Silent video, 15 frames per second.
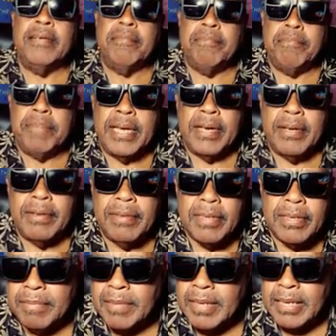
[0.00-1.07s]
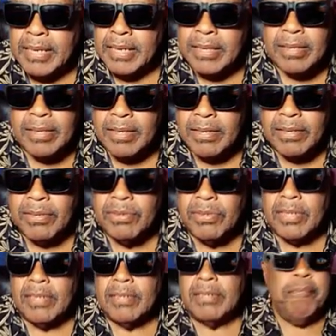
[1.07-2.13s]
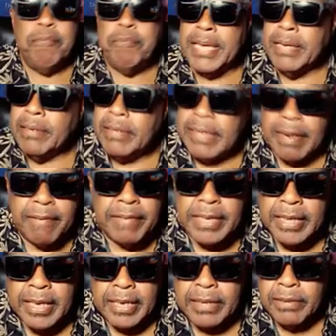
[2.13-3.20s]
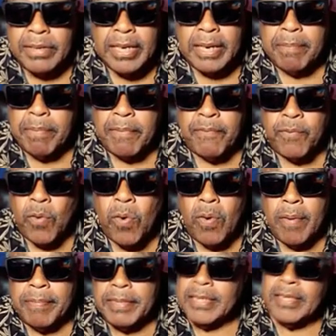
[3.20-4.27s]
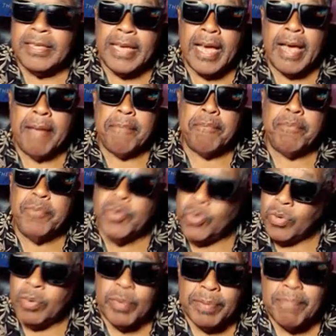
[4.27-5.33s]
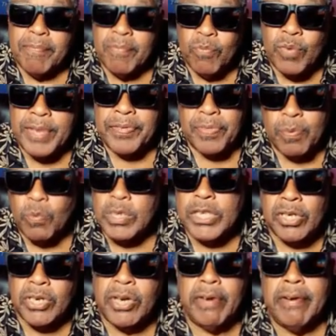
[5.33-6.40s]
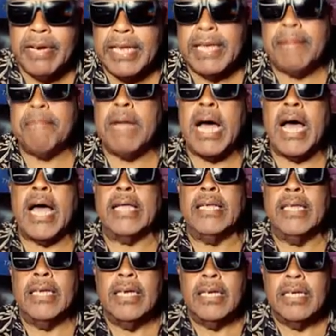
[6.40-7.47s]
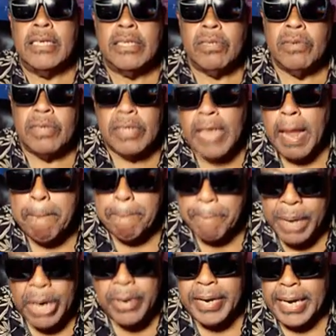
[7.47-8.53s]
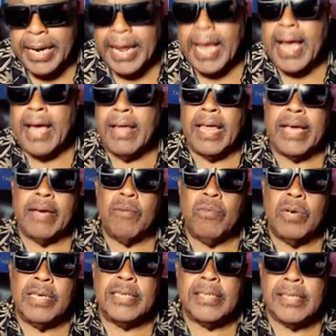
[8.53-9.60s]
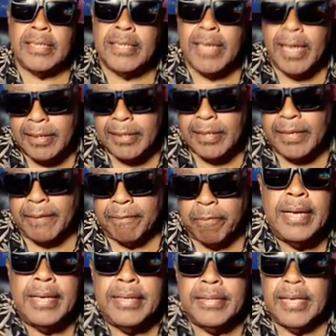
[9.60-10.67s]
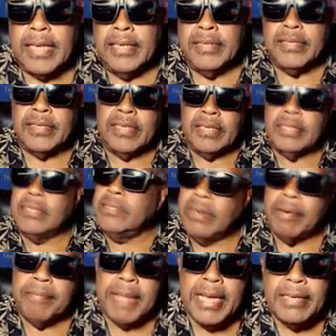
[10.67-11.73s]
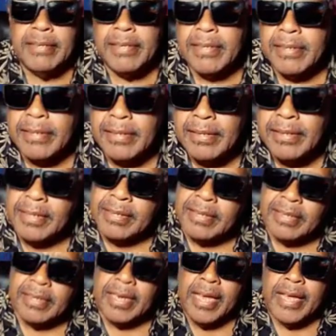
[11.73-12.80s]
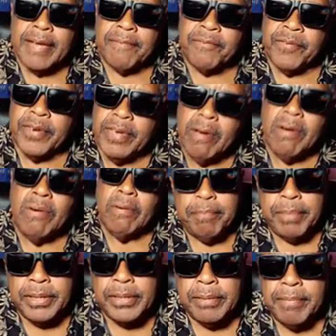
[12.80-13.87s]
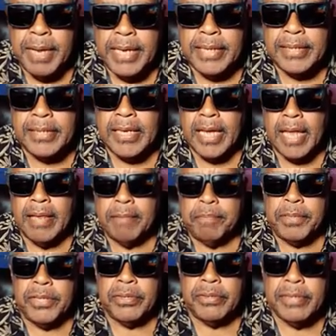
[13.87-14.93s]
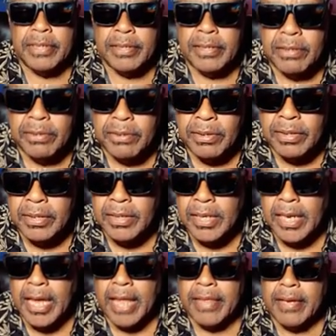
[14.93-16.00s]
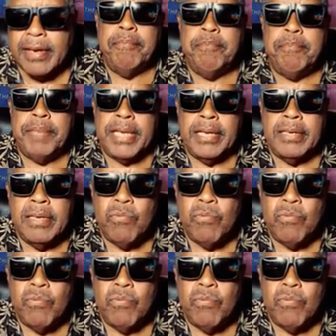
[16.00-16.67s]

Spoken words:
Build the institutions. Build everything you did before, but this time do it with security in mind, so it's not burnt down like it was in Tulsa. St. Louis, this is your message. This is it for you. Put your monies together. Put your institutions together. Build a